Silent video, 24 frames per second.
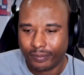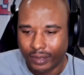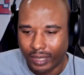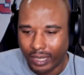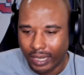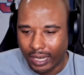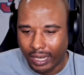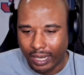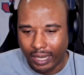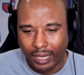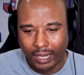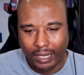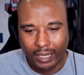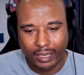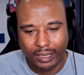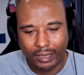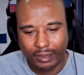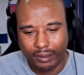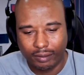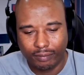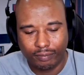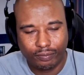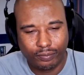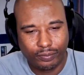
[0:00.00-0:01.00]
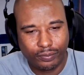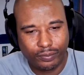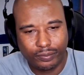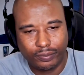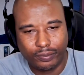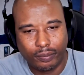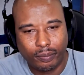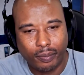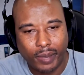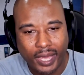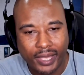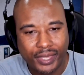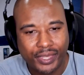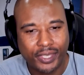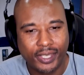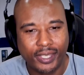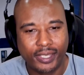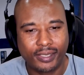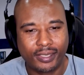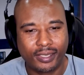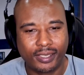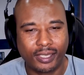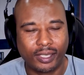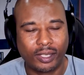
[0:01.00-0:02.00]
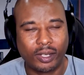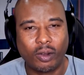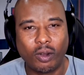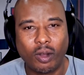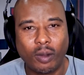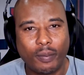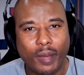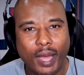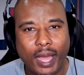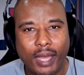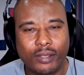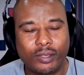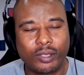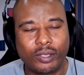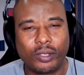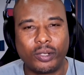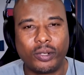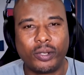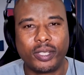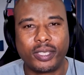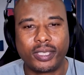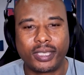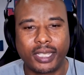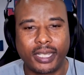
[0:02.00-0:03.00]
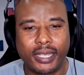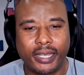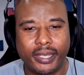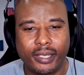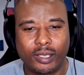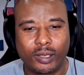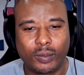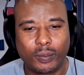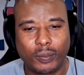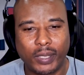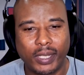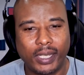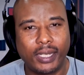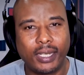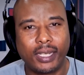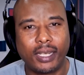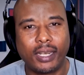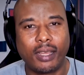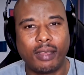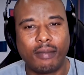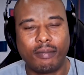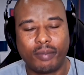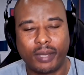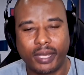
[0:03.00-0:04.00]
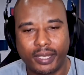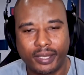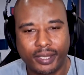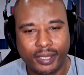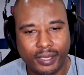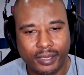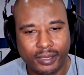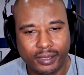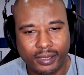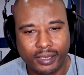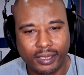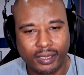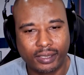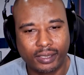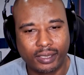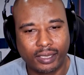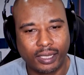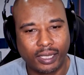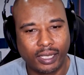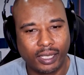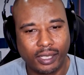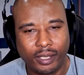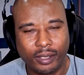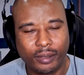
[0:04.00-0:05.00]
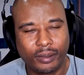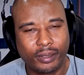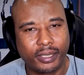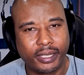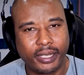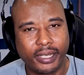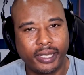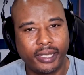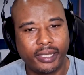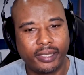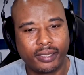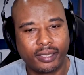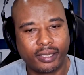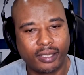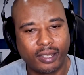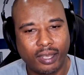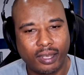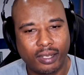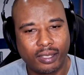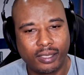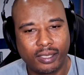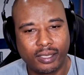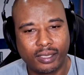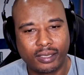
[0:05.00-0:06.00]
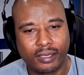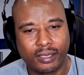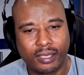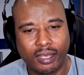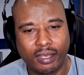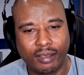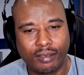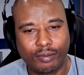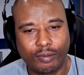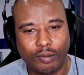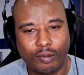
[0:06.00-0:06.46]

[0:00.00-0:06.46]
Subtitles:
uh methods to go about doing things, speeded up methods to heal things and all of this stuff?